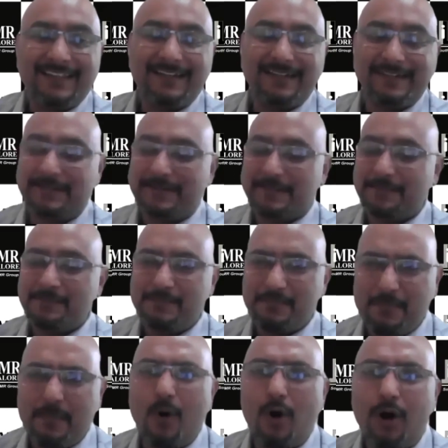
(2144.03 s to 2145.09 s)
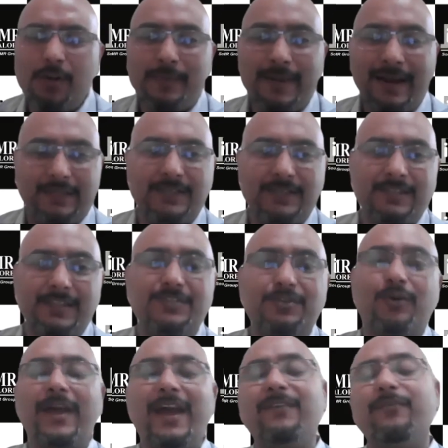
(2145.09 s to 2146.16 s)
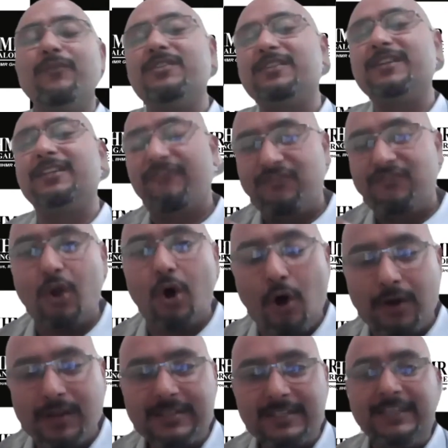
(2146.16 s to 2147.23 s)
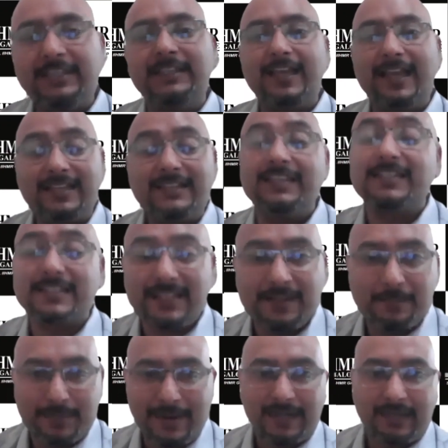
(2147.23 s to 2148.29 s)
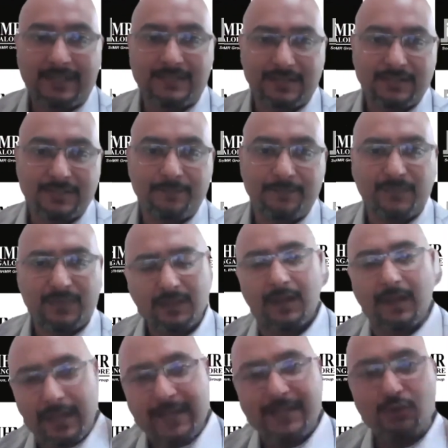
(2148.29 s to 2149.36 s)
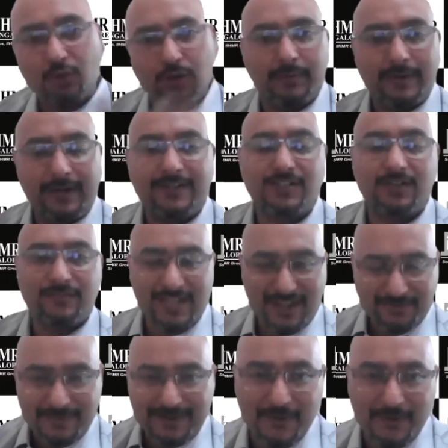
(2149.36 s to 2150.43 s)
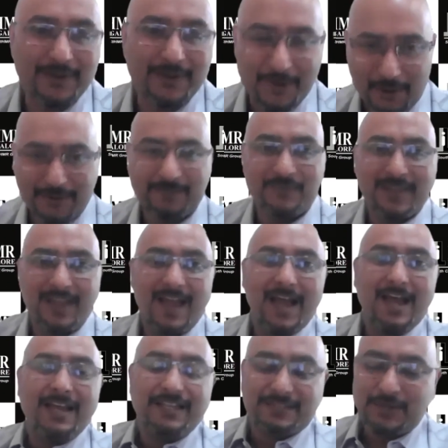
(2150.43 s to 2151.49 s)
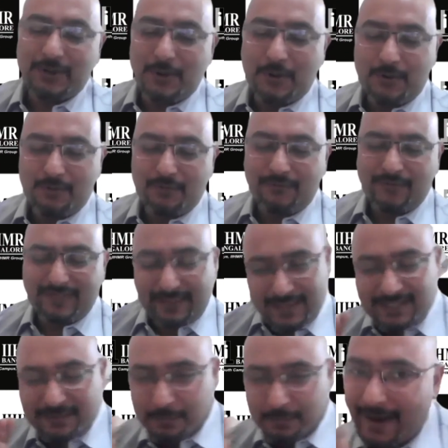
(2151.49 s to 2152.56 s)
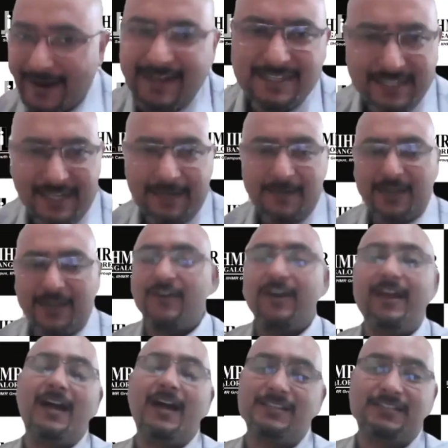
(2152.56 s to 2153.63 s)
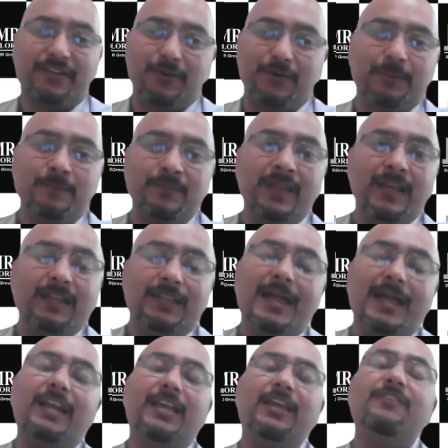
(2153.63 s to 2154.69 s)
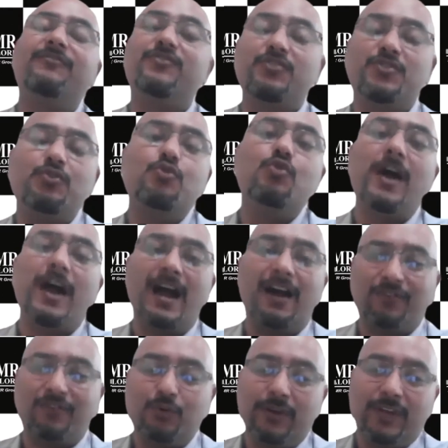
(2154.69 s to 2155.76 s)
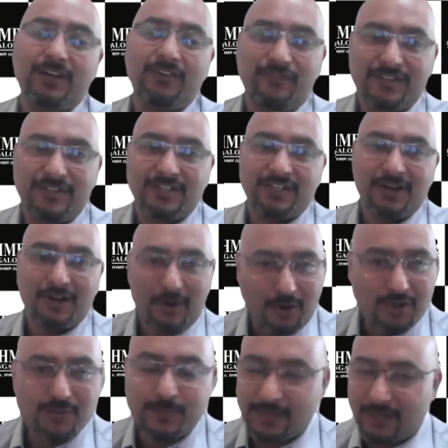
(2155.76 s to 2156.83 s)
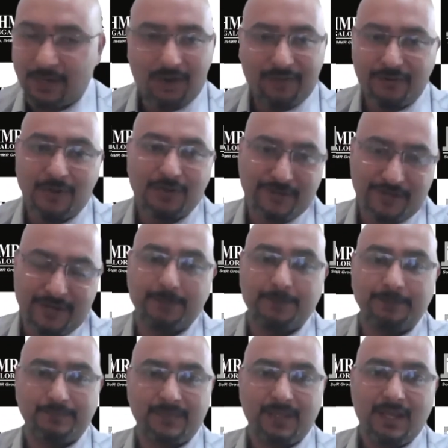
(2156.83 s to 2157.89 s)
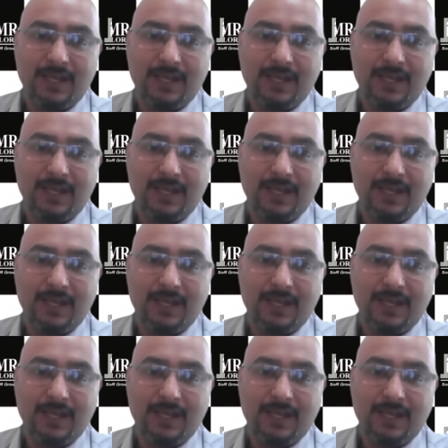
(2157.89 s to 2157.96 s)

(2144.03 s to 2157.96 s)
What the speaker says: the malpractices, or I would say the flaws in the existing practices, the age-old tradition which has been going on. So with this mindset, if I ask you that if you have to envision a hospital of your dream,